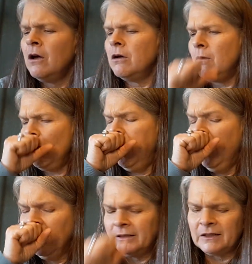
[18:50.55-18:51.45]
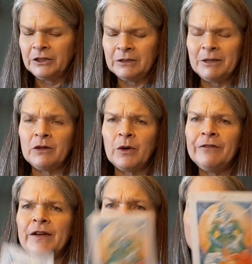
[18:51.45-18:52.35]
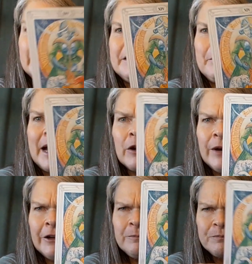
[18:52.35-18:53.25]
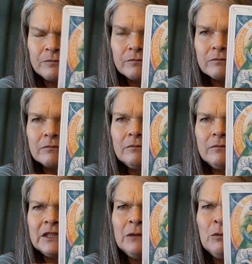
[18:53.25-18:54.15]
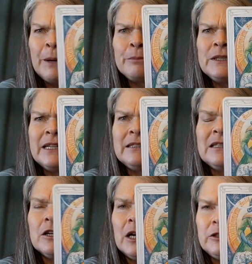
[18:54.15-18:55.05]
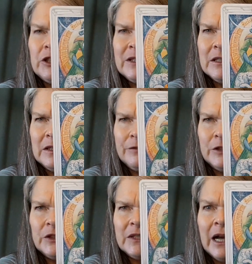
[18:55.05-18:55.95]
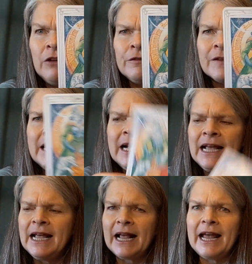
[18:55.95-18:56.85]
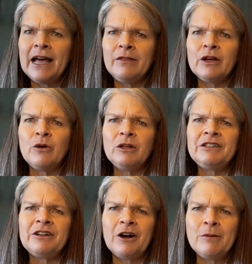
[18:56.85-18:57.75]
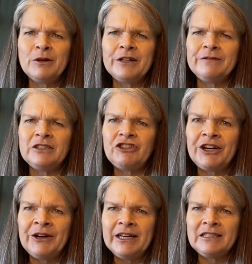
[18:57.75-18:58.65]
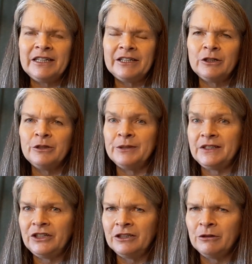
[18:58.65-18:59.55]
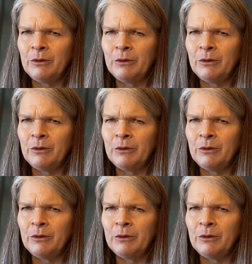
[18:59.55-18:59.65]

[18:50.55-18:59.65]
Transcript: the Orphic egg in the background represents the consciousness of yourself. And the golden armor of the charioteer, who is you,